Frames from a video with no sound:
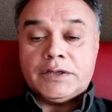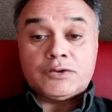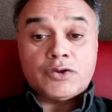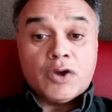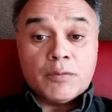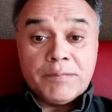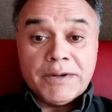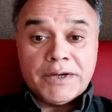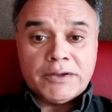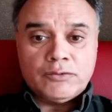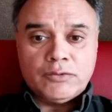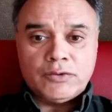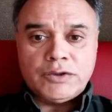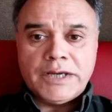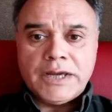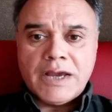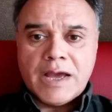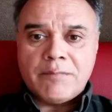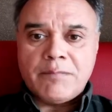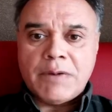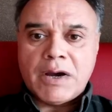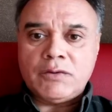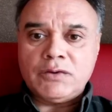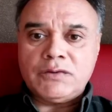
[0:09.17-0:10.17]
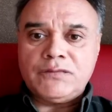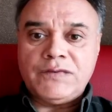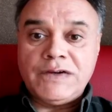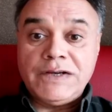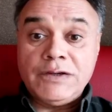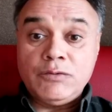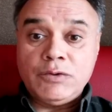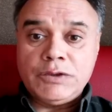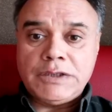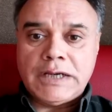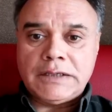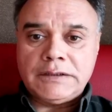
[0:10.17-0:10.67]
topic today about
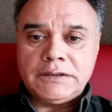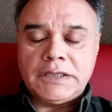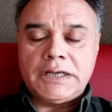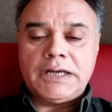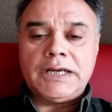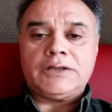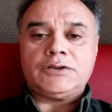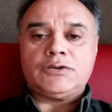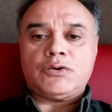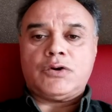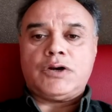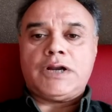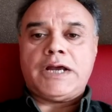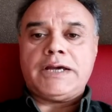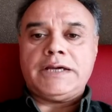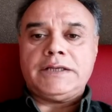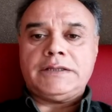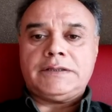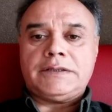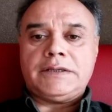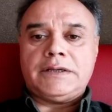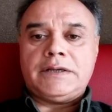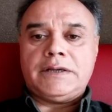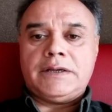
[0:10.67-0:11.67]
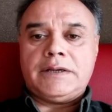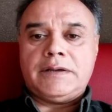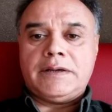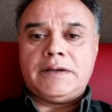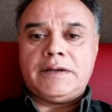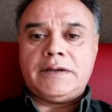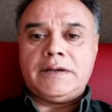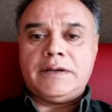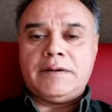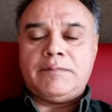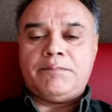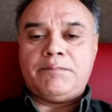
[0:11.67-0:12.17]
fluid and
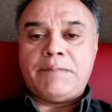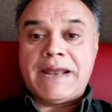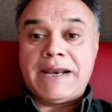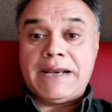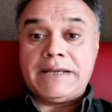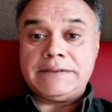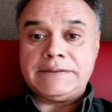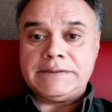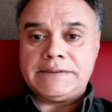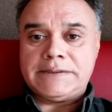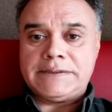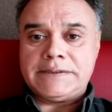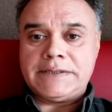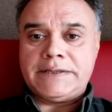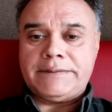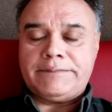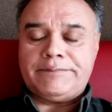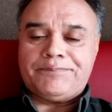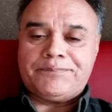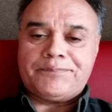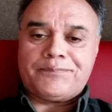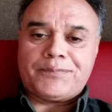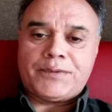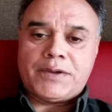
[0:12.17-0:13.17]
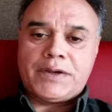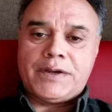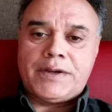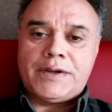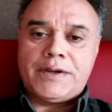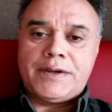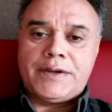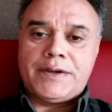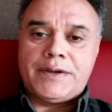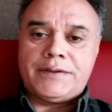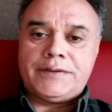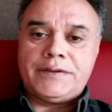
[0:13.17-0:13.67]
electrolyte balance,
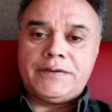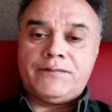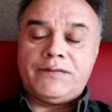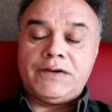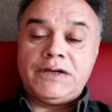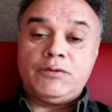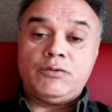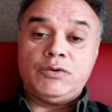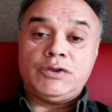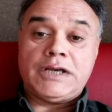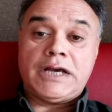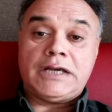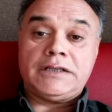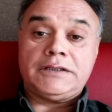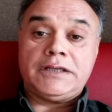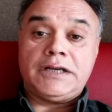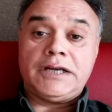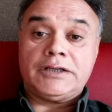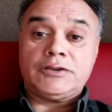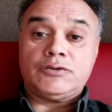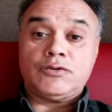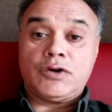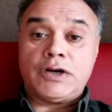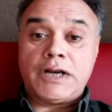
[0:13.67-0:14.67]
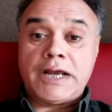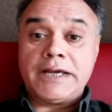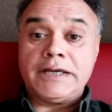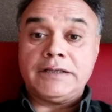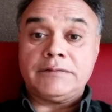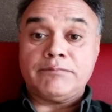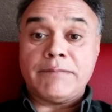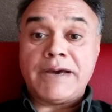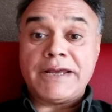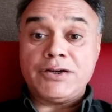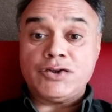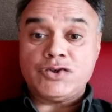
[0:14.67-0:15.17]
the fluid and
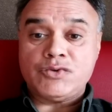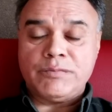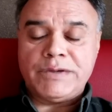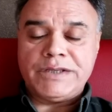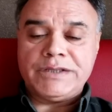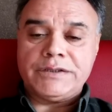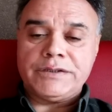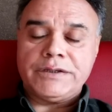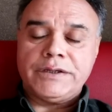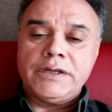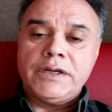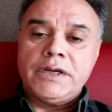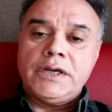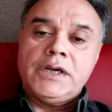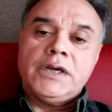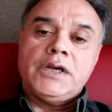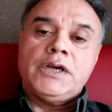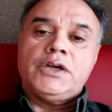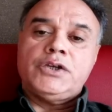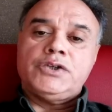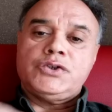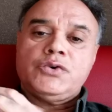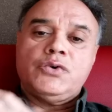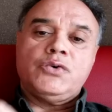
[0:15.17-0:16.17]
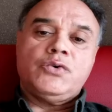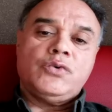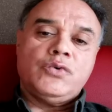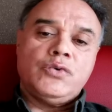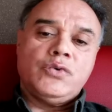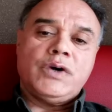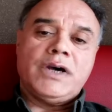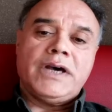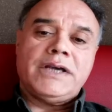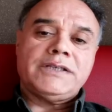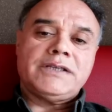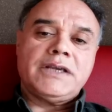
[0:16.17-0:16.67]
electrolyte management.
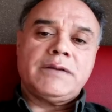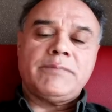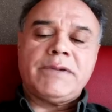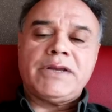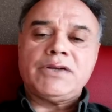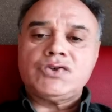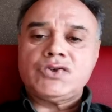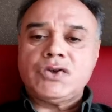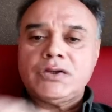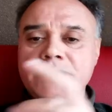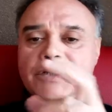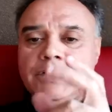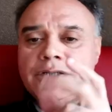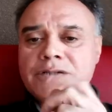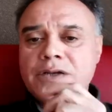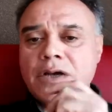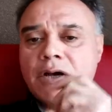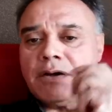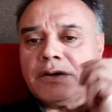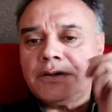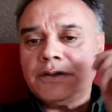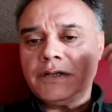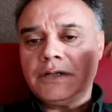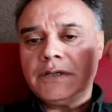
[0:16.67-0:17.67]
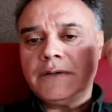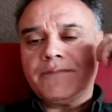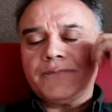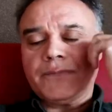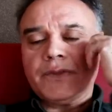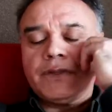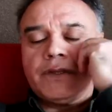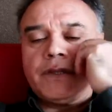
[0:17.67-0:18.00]
So as I mentioned, these are the